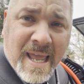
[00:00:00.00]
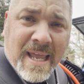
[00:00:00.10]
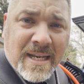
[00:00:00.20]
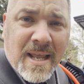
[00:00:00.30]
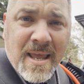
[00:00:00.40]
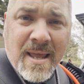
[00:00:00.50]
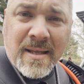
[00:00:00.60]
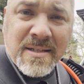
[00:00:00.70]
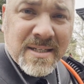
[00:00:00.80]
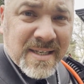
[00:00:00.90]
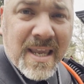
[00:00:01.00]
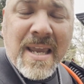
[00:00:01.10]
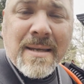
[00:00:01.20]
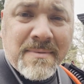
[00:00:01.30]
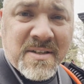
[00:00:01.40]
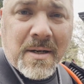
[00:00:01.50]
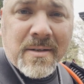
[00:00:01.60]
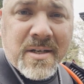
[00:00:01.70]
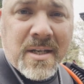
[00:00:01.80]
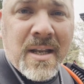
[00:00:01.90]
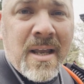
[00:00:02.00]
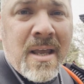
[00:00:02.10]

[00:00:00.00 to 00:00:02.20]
and just keep searching.